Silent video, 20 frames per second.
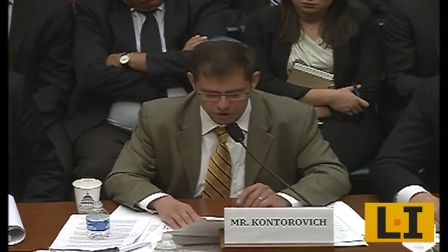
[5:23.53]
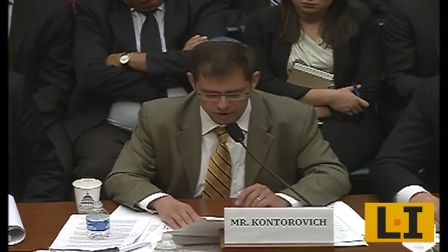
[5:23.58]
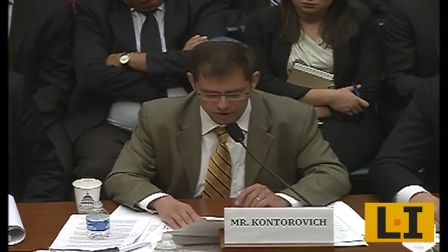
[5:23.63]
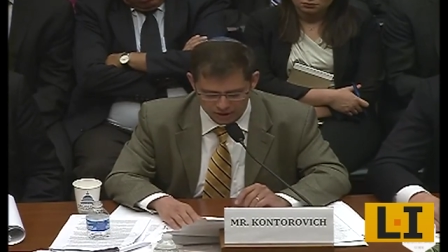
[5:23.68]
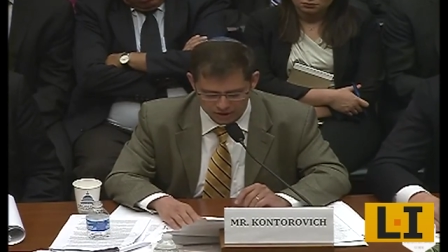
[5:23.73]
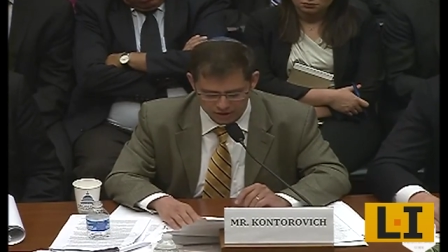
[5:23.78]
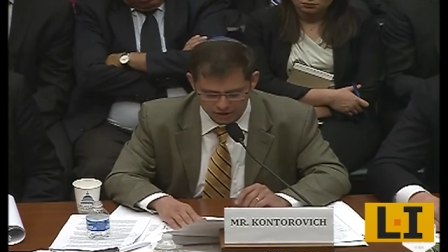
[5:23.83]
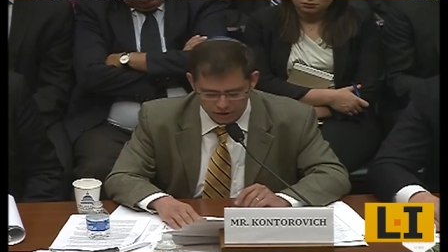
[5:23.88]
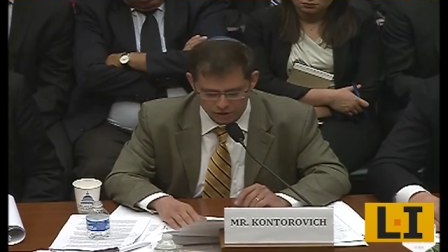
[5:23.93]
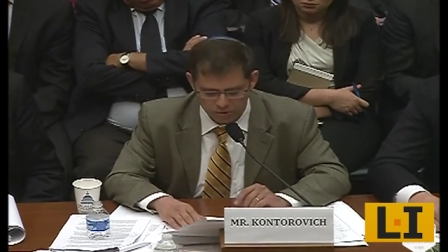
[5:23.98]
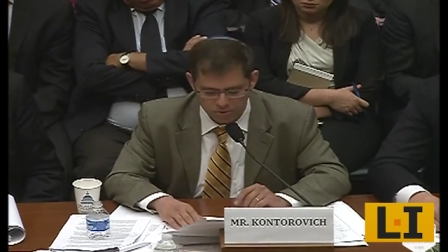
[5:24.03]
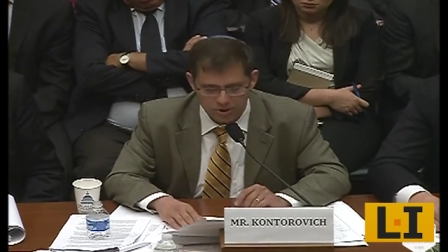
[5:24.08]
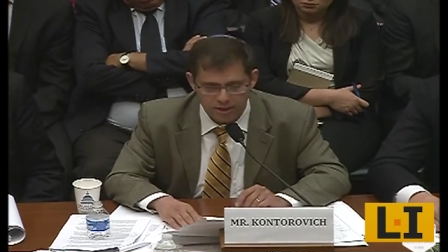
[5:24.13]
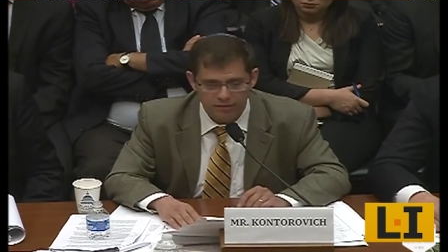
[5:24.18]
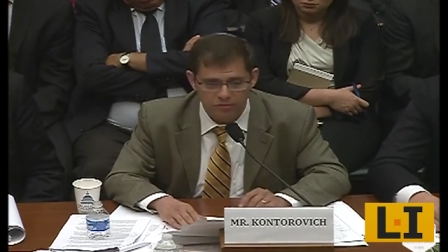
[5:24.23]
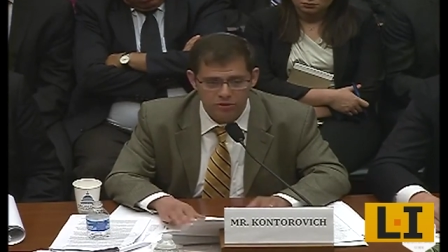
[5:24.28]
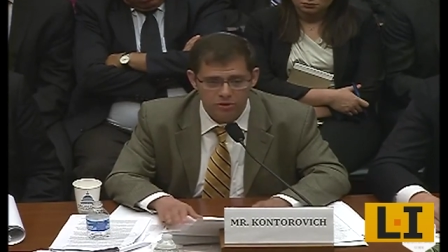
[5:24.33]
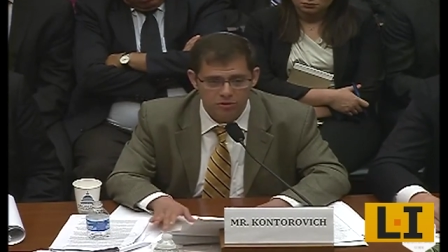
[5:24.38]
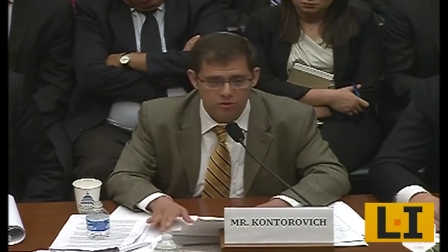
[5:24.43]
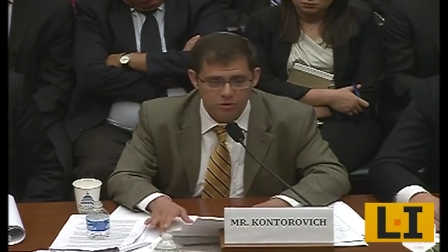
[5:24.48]

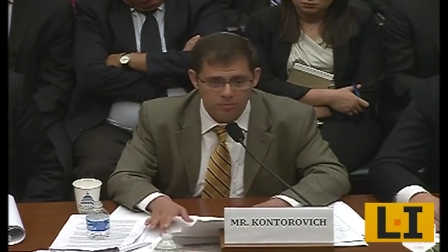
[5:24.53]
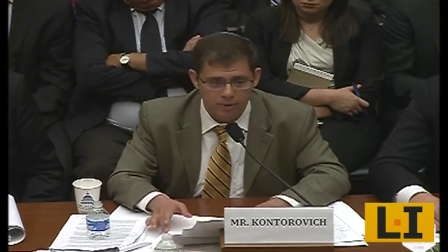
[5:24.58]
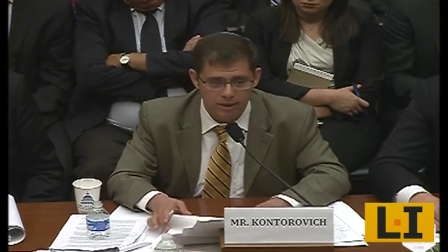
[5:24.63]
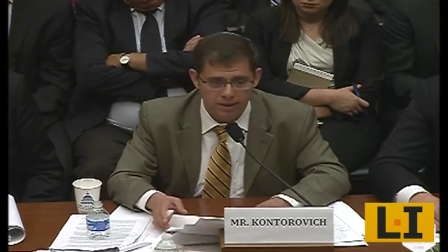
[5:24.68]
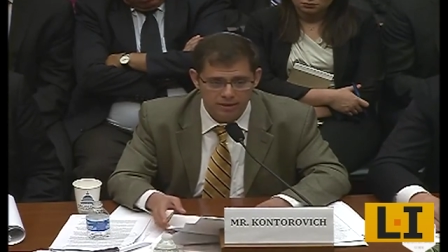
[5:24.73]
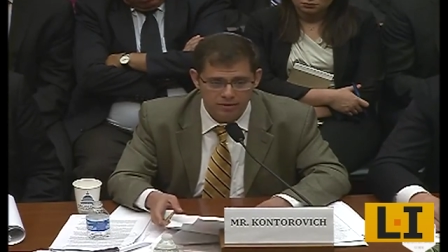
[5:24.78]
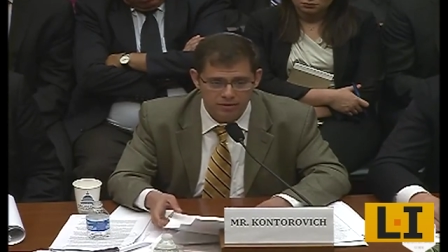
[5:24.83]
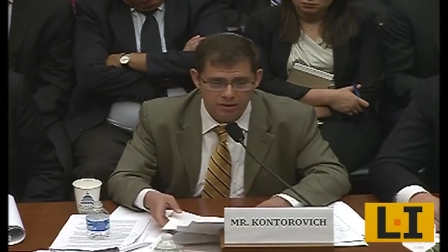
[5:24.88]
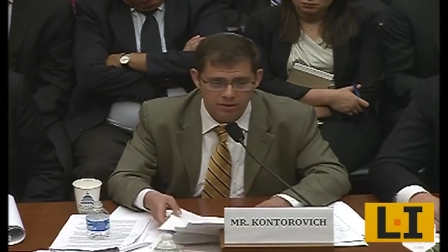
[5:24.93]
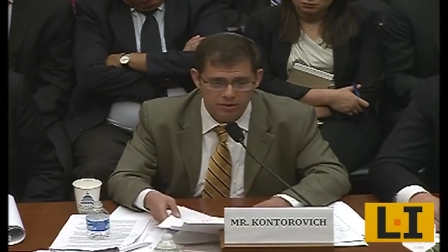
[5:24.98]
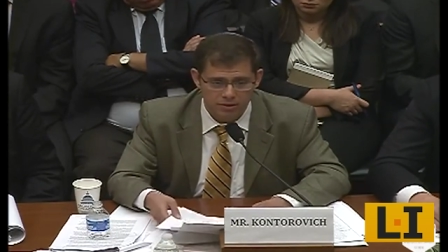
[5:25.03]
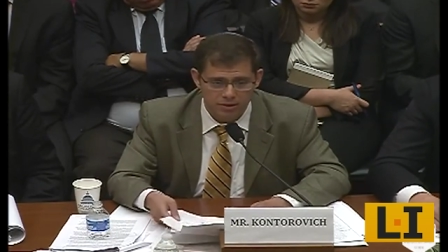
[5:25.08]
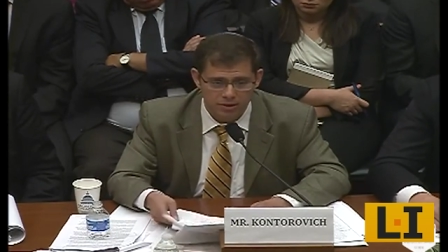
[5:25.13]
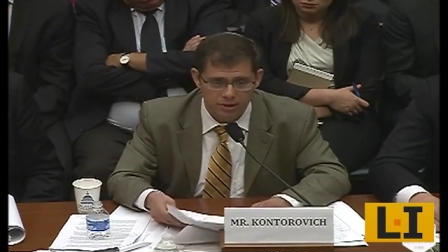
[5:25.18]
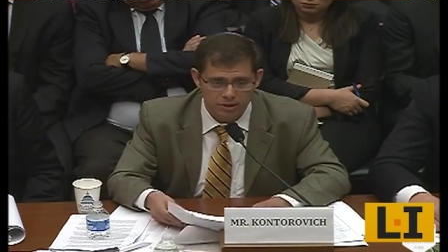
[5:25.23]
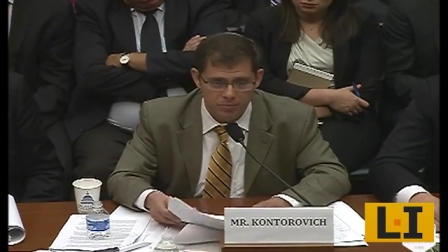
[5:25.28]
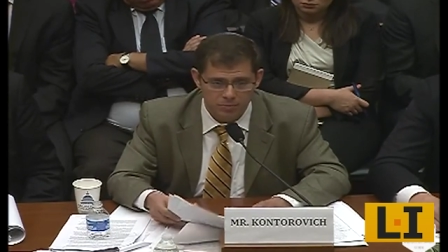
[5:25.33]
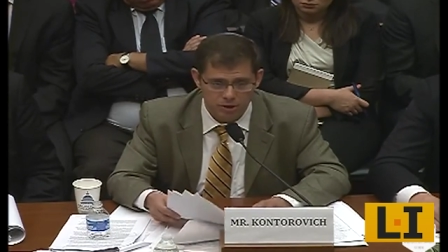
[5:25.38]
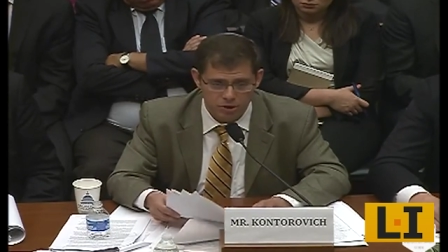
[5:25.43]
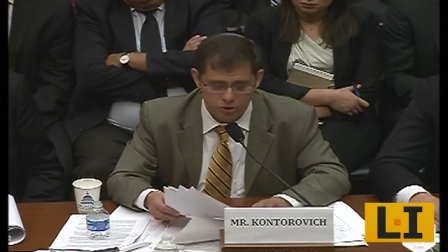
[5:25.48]
1907 to make clear that
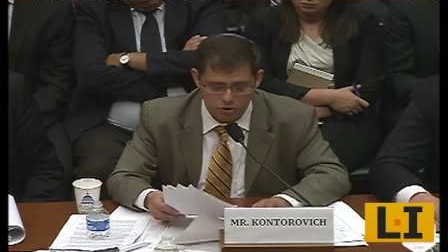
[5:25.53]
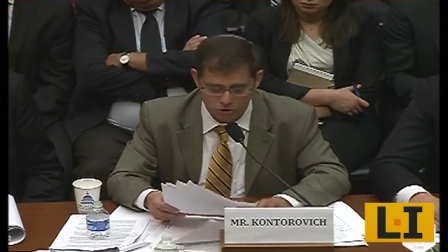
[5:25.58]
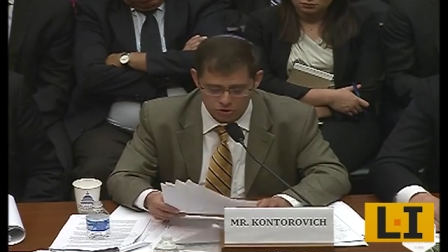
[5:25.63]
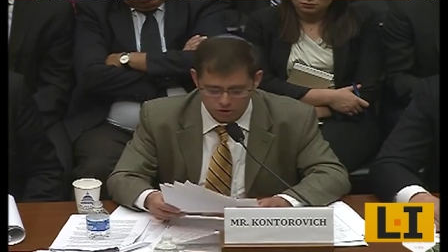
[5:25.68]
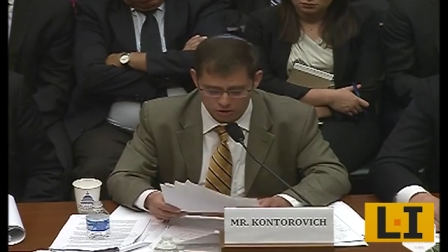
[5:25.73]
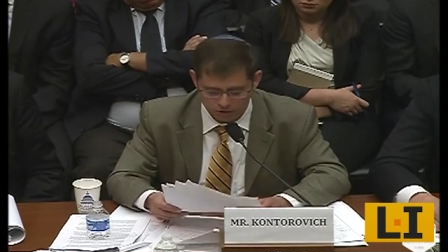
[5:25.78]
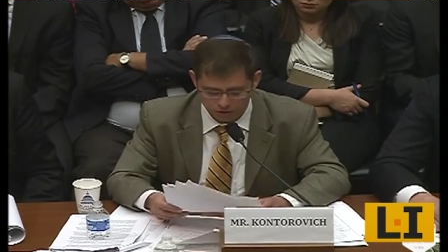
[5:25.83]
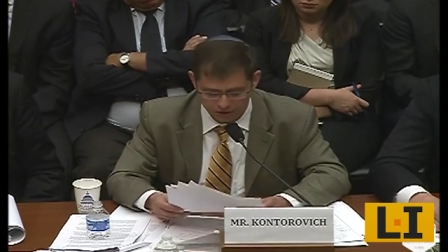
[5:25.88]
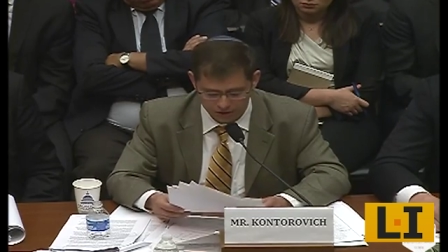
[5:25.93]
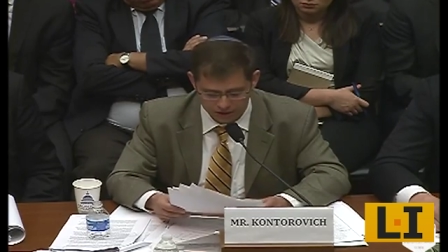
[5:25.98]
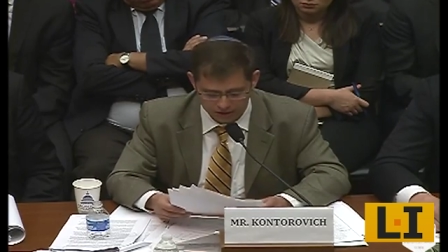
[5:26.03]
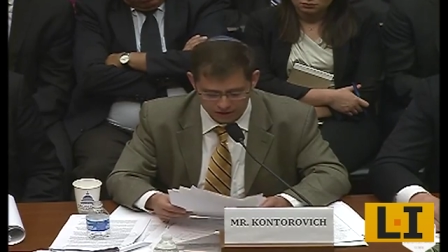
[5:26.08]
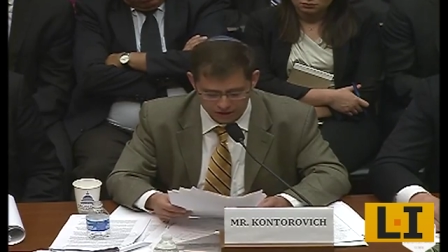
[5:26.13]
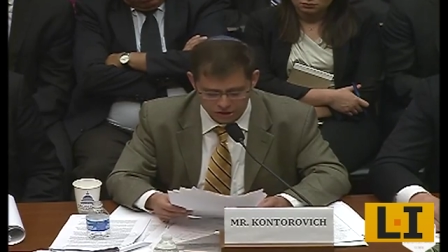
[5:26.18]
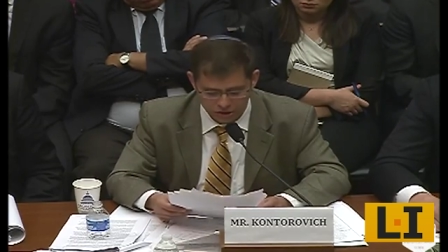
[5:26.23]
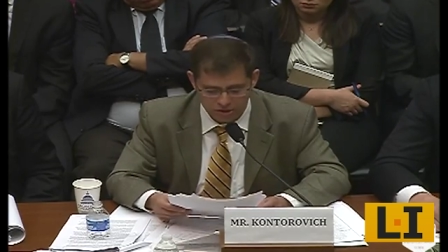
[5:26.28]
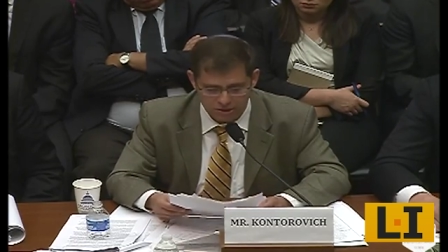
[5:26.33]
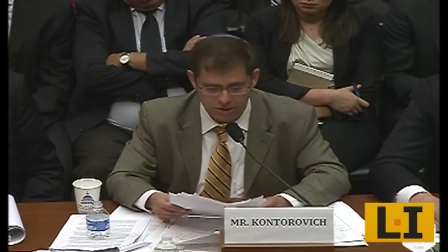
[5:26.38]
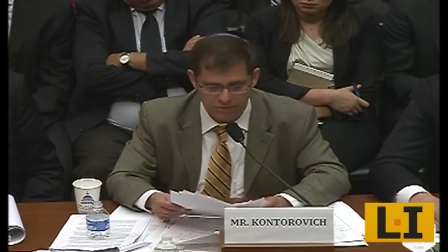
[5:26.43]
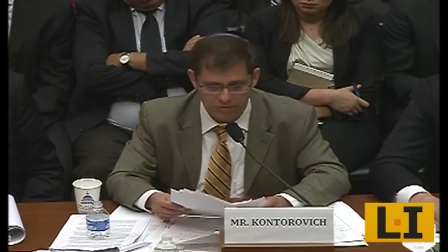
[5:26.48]
these measures are
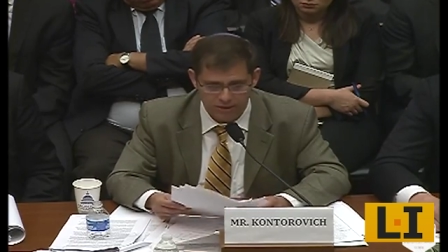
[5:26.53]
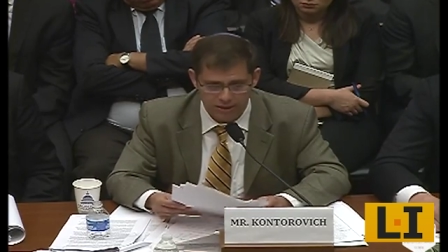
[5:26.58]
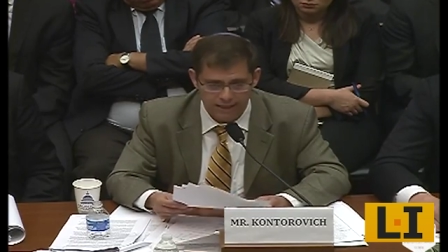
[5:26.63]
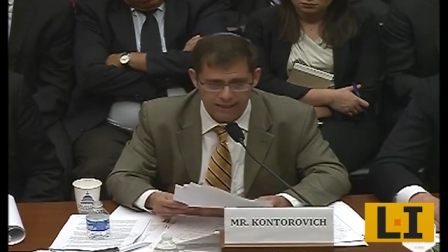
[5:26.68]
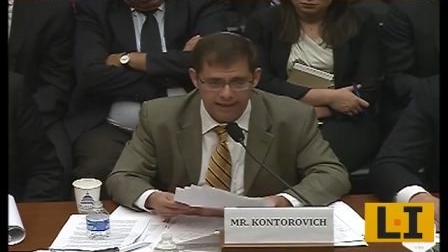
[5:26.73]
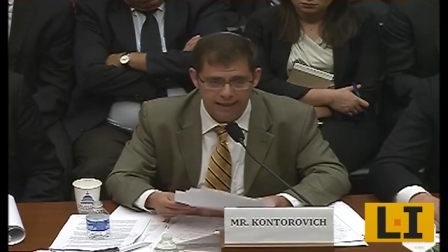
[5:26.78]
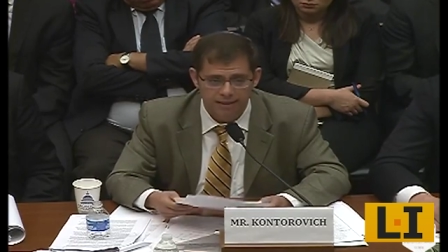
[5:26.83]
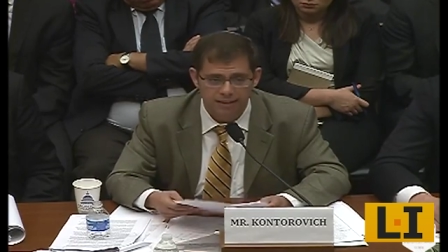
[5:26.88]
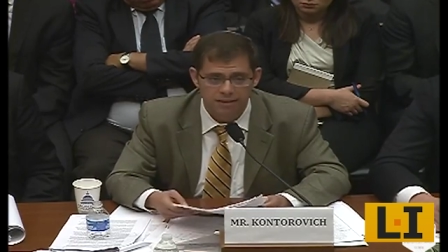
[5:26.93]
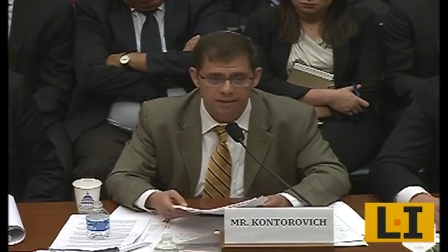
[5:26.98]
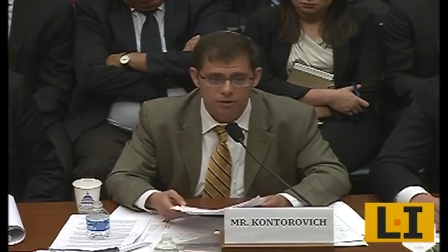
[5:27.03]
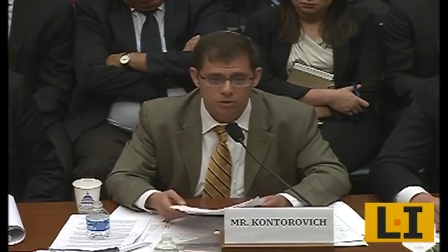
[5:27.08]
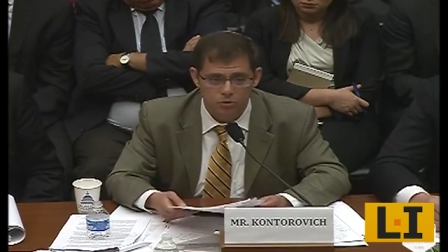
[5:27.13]
violations of the GATT,